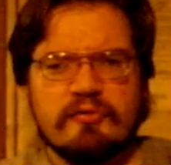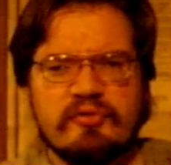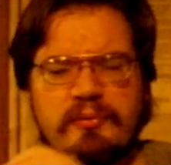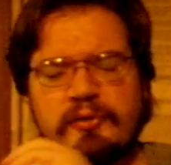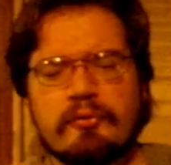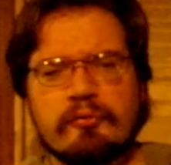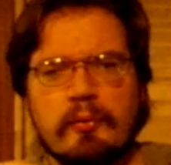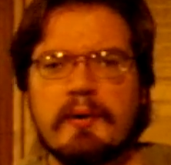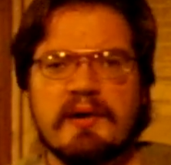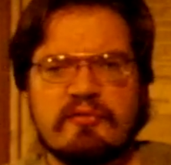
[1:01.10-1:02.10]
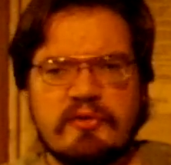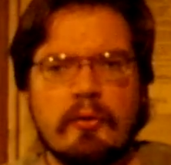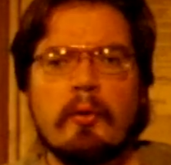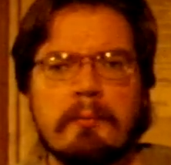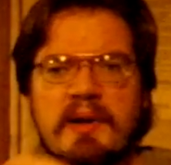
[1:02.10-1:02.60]
someone who is working for
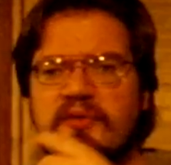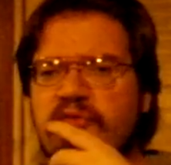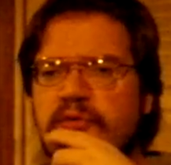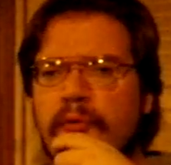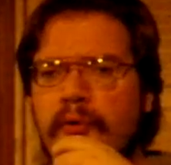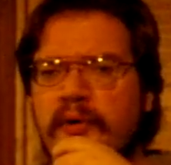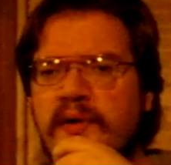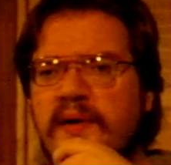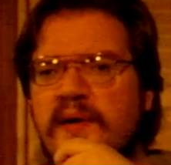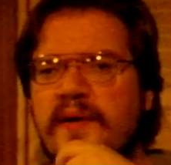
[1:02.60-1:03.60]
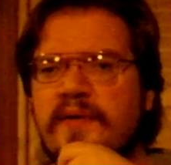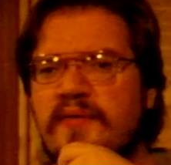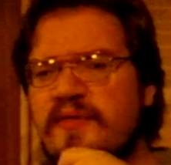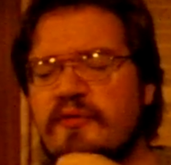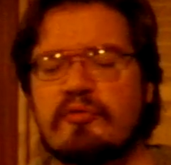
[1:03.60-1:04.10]
your benefit or
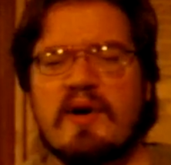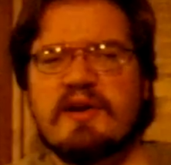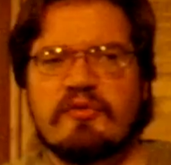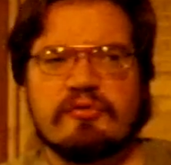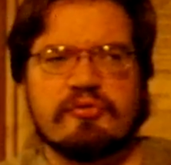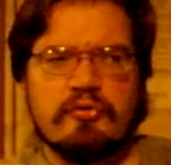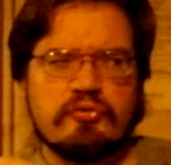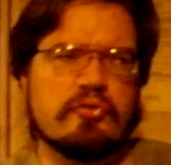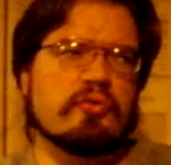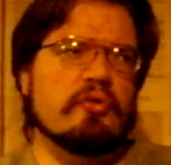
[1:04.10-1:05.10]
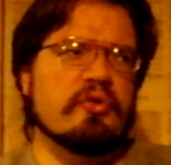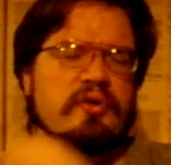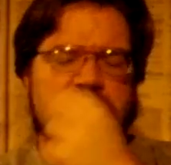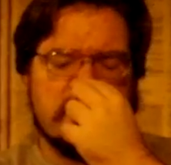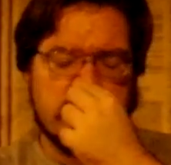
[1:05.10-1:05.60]
the greater social good,
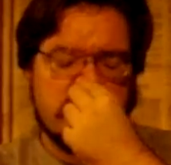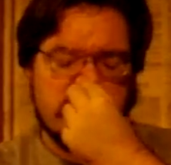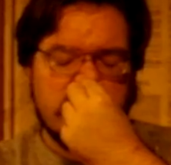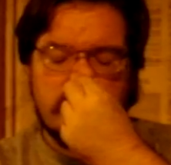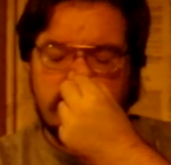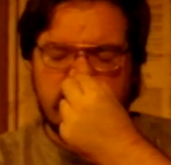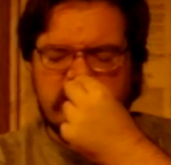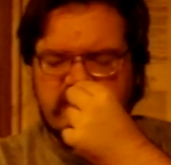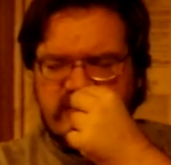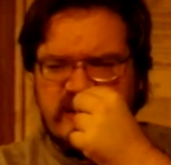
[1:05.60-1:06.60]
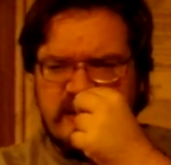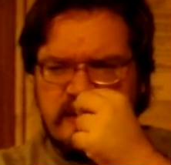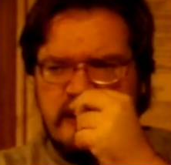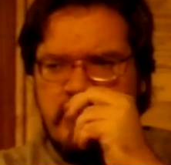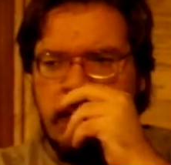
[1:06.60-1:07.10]
if there is such a thing,
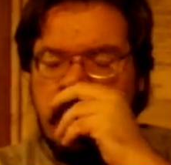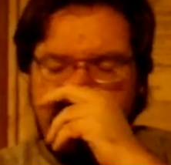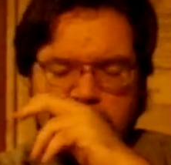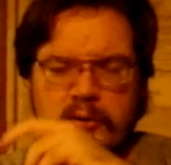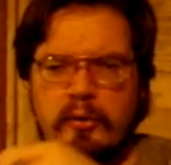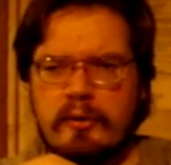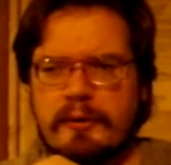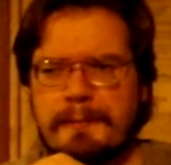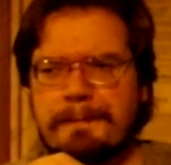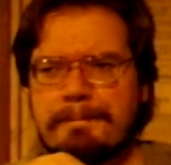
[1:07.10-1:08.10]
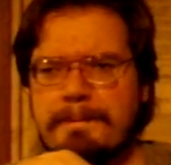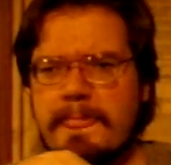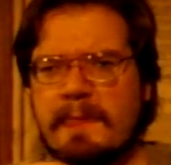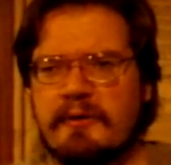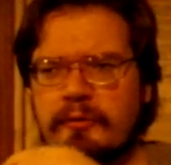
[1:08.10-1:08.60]
or
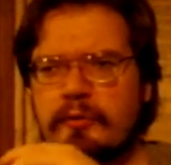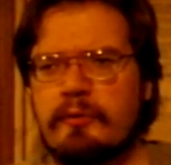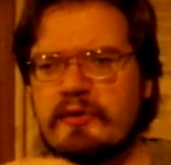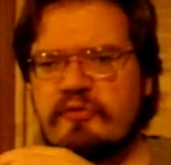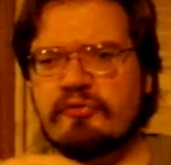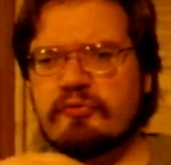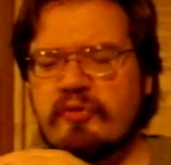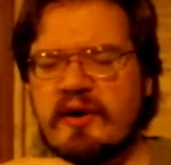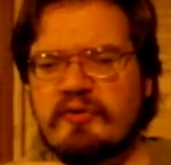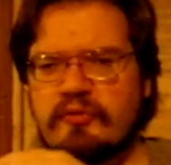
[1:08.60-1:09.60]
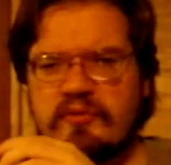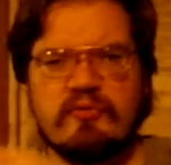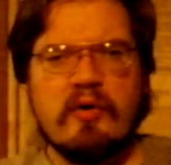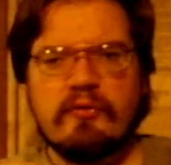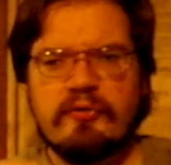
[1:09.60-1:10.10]
who is trying to
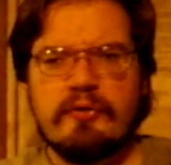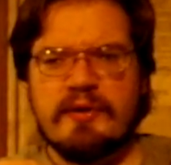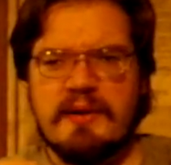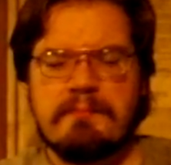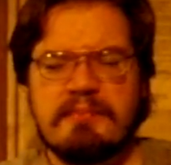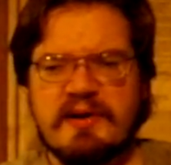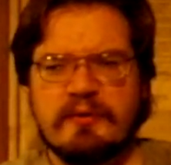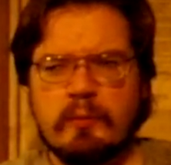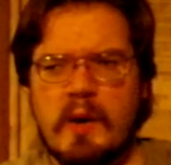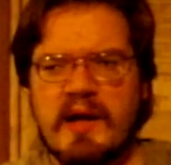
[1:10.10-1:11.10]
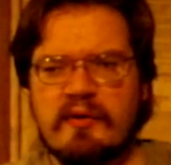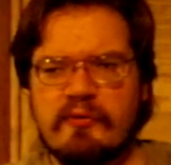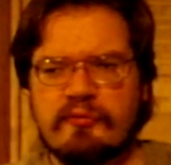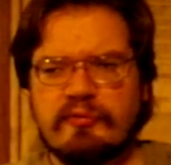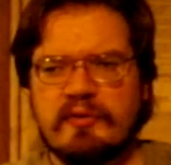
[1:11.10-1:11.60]
involve you in a better way
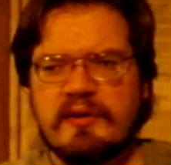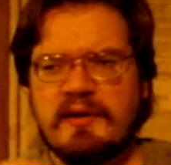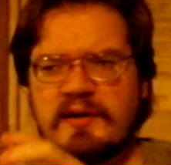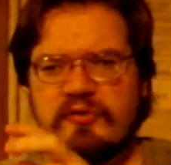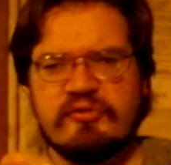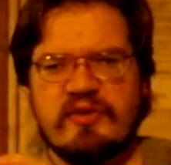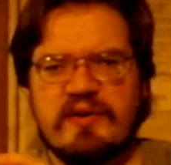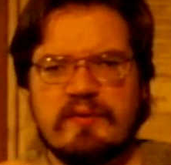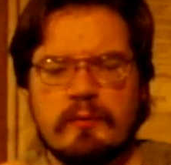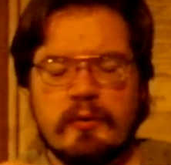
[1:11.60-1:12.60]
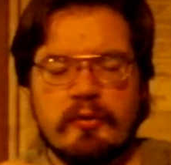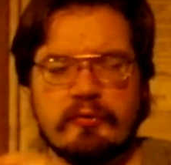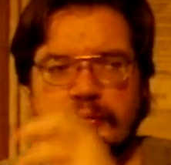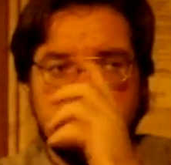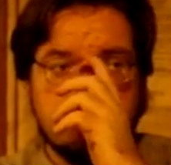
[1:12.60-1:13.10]
of seeing the world,
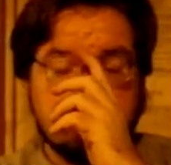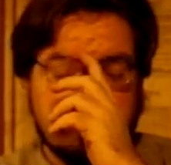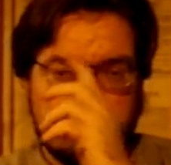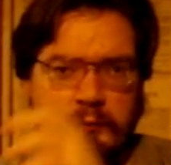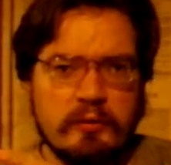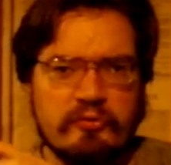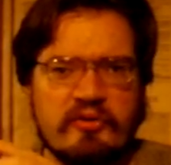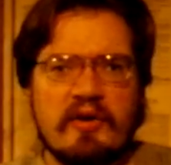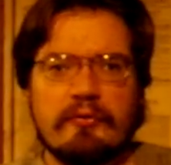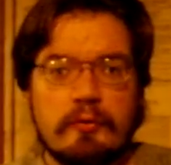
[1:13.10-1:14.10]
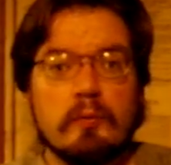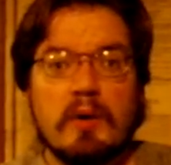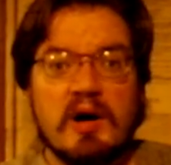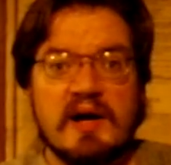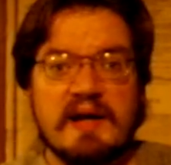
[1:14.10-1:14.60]
will tell you
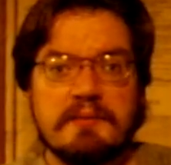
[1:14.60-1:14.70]
why.